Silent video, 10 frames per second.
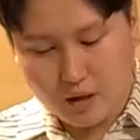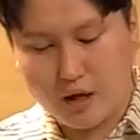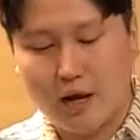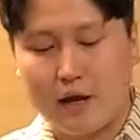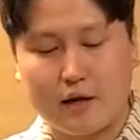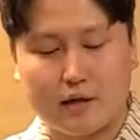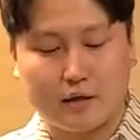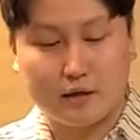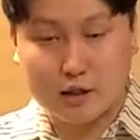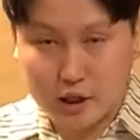and
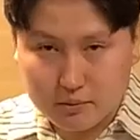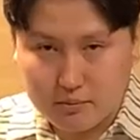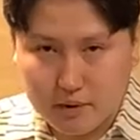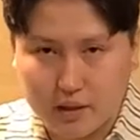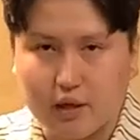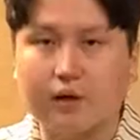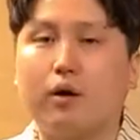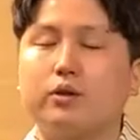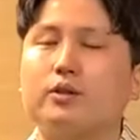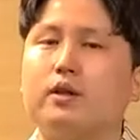could be an
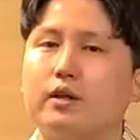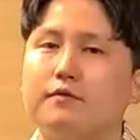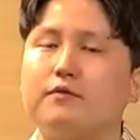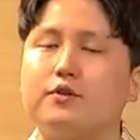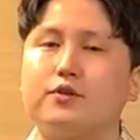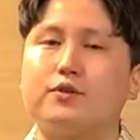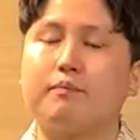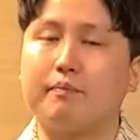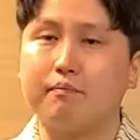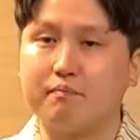alternative to the
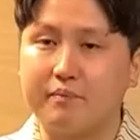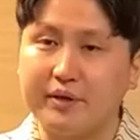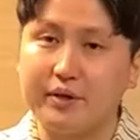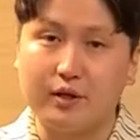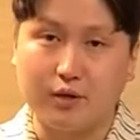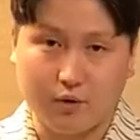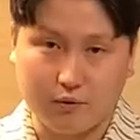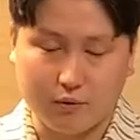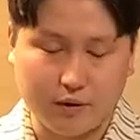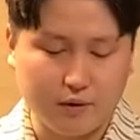beer
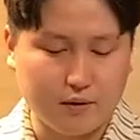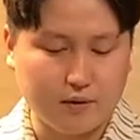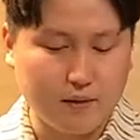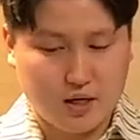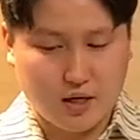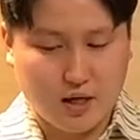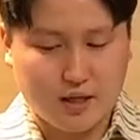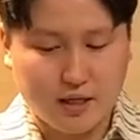Corona. And